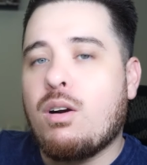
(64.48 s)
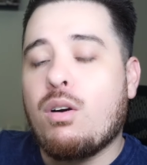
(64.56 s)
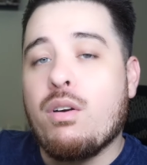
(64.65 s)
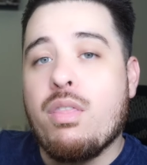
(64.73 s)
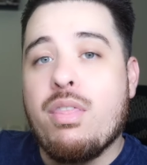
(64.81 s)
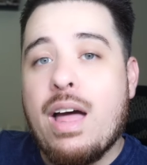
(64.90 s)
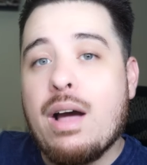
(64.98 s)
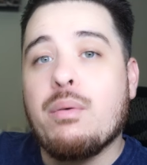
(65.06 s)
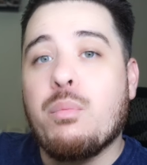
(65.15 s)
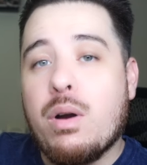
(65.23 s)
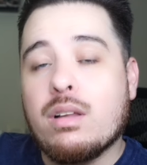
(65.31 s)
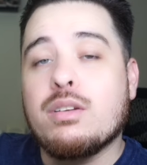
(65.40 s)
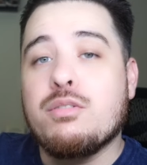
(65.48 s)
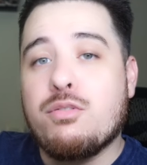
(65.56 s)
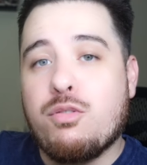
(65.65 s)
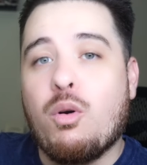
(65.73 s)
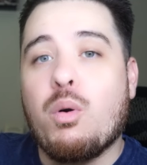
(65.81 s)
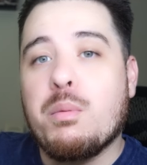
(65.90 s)
are that well
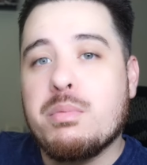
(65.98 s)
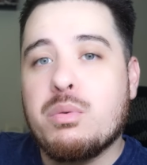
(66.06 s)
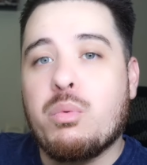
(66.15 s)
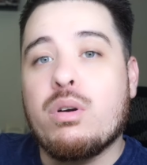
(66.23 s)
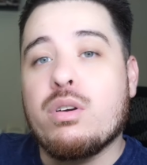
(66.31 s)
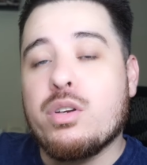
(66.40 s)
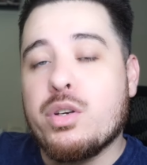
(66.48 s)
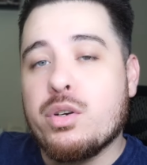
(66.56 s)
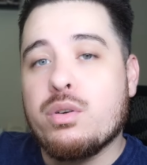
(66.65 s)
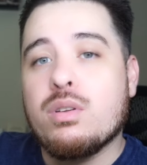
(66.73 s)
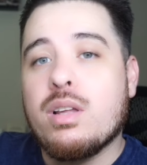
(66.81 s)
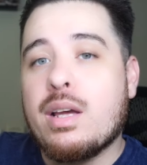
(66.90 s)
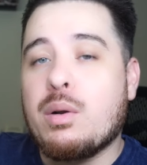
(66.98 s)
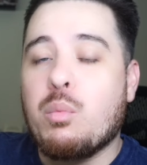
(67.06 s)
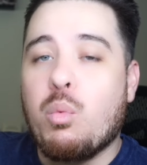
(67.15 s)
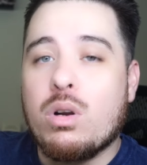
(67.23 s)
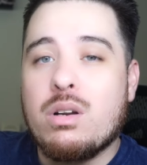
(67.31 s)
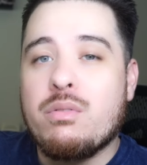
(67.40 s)
informed, where you're like
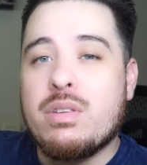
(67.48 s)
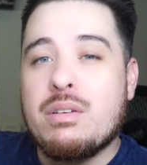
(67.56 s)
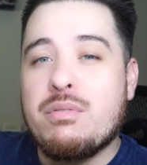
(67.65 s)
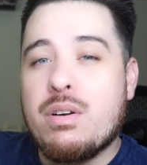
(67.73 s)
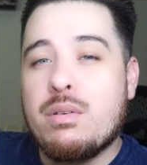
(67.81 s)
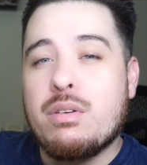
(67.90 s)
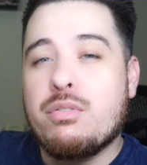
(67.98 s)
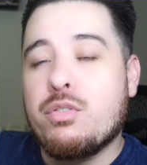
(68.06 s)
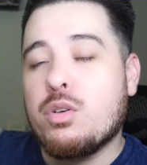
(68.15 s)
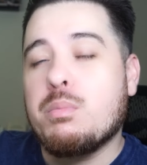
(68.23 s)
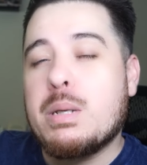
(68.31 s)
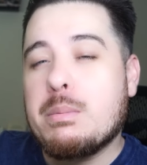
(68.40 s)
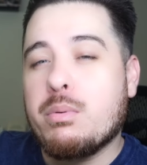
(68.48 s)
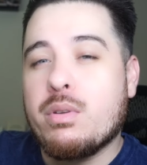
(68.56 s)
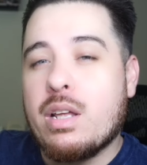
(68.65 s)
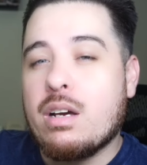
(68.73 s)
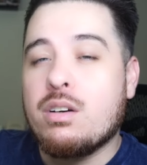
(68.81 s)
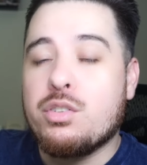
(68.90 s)
one of the very few
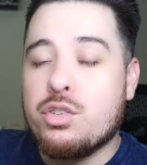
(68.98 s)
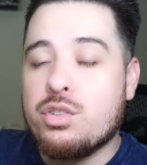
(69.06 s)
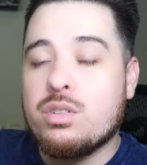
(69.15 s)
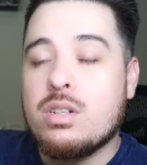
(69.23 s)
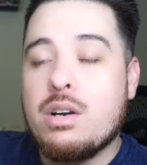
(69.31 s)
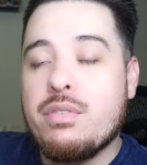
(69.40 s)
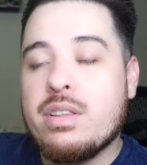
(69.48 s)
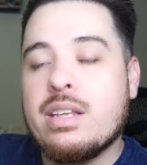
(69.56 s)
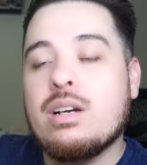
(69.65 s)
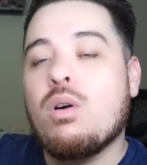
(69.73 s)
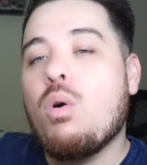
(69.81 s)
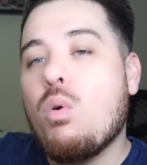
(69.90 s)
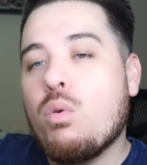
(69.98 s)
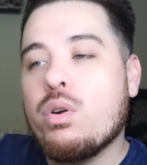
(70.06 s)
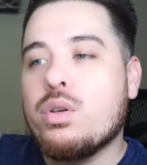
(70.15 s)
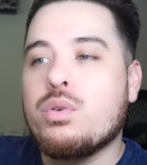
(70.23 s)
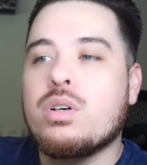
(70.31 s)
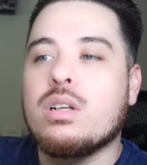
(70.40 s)
people that understood everything,
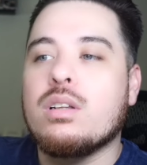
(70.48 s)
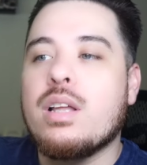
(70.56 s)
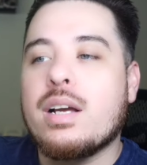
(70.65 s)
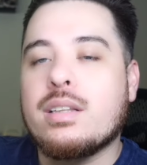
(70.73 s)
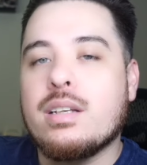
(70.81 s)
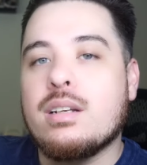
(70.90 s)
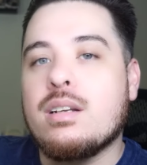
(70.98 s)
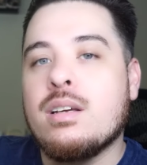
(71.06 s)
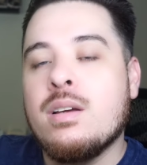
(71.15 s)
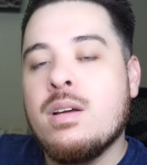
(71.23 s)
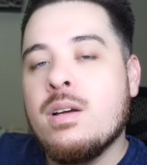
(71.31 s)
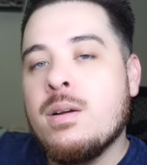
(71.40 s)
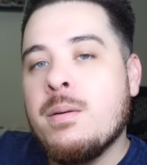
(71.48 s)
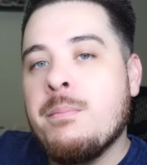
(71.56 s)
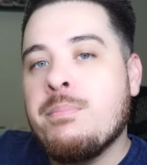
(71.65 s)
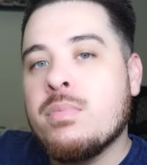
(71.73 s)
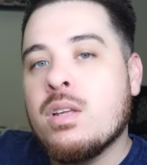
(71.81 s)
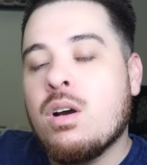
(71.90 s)
or you collected
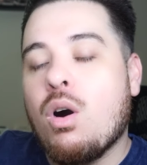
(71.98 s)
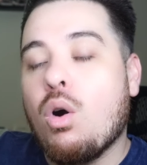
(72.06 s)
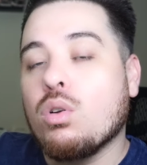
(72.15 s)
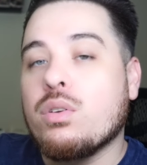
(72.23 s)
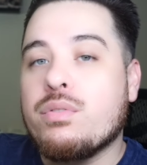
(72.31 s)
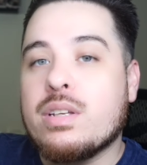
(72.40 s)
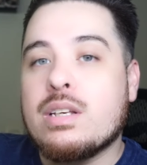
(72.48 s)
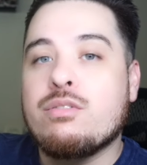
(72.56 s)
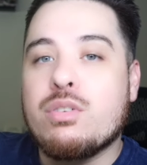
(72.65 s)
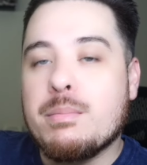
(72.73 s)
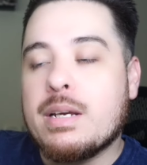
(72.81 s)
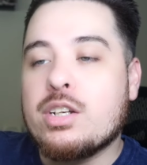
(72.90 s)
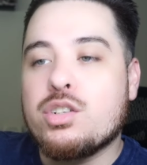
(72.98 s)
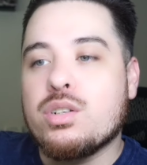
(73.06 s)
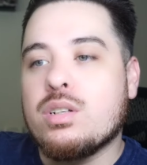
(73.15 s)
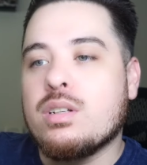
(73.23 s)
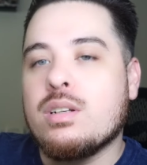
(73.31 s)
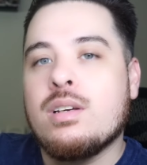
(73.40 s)
all of the
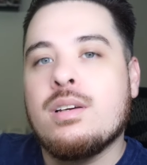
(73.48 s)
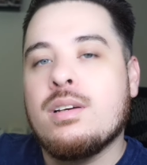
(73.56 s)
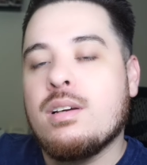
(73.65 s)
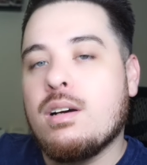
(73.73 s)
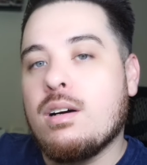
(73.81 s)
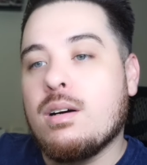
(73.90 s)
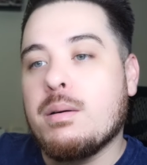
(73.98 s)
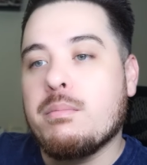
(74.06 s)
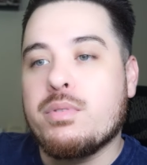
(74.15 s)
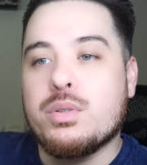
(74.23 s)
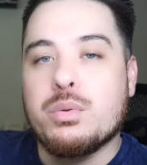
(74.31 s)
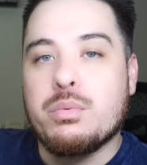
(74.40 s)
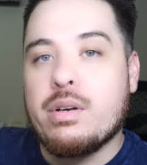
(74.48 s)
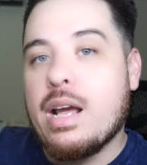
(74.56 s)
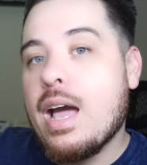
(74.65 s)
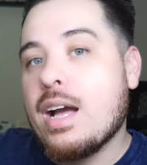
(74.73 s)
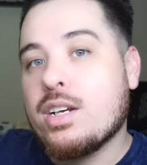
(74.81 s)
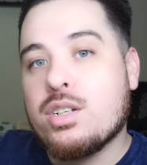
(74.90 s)
information um, through
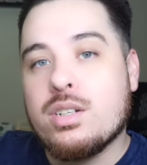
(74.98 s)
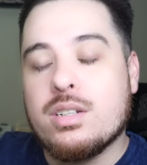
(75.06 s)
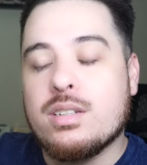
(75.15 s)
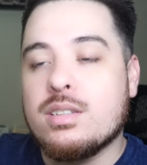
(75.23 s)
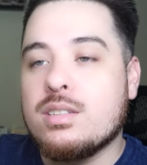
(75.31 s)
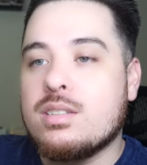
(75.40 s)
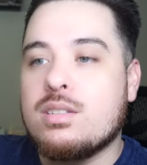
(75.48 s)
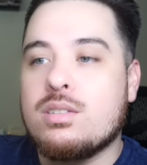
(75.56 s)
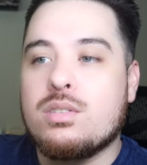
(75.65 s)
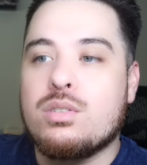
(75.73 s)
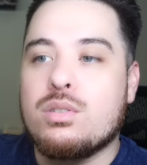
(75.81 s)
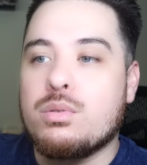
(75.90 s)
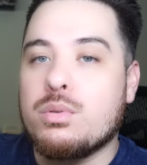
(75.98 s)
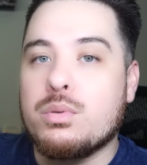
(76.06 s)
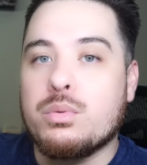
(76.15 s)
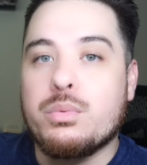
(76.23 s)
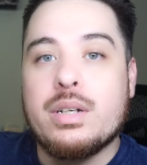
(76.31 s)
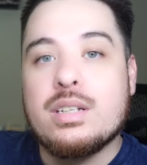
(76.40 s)
reactions,
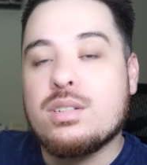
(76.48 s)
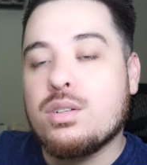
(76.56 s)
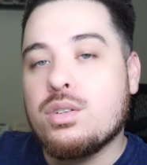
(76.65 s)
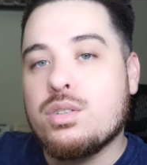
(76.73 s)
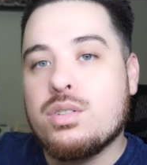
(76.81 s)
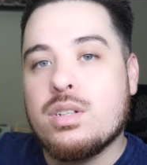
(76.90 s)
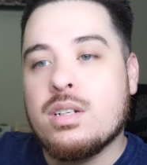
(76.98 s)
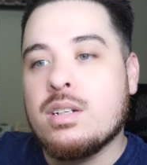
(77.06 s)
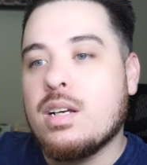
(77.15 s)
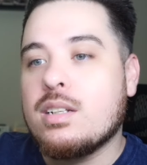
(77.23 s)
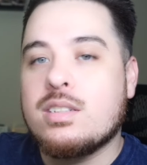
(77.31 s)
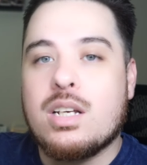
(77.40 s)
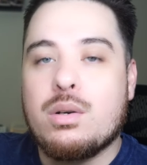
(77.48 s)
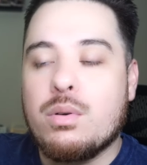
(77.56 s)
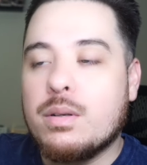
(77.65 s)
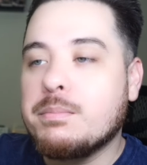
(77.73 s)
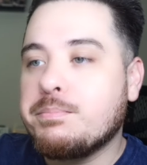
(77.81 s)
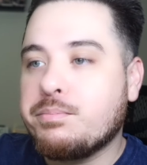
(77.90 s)
through research,
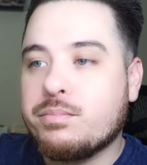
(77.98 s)
etc.